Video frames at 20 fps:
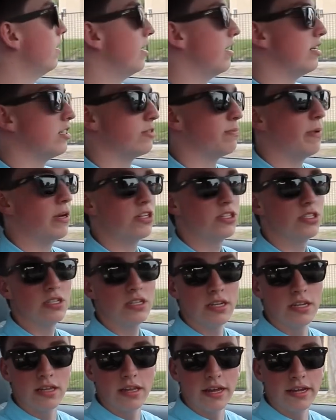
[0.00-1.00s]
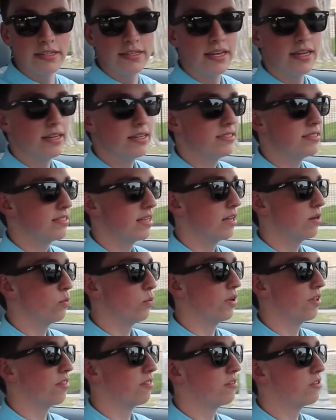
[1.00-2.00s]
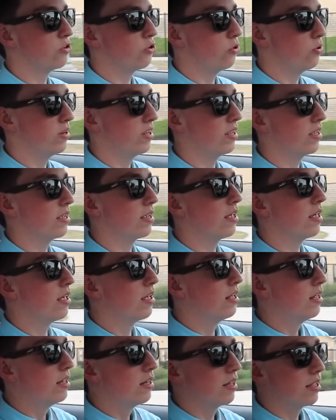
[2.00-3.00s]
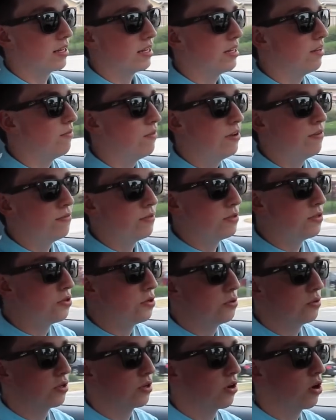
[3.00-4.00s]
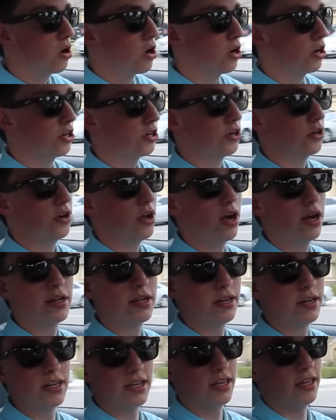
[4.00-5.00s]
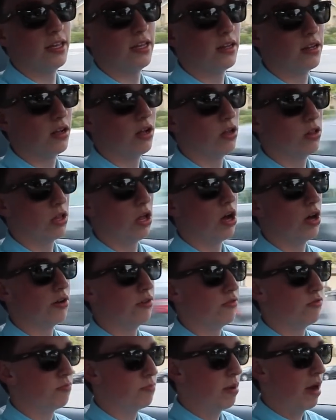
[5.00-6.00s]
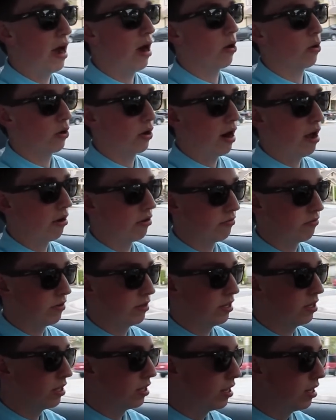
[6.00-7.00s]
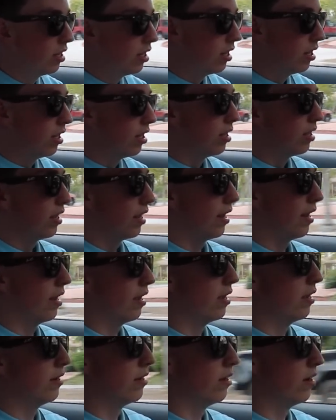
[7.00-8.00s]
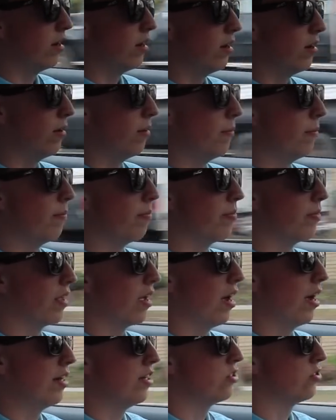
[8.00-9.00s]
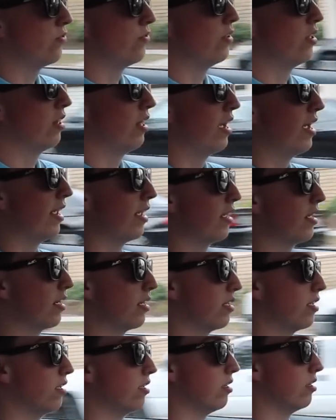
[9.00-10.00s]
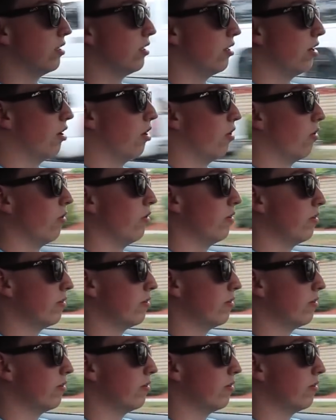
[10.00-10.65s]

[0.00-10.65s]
especially like Danny said with tuning. Like, even if you tune the car, you're not gonna get a lot of power out of it. And I just feel like, you know,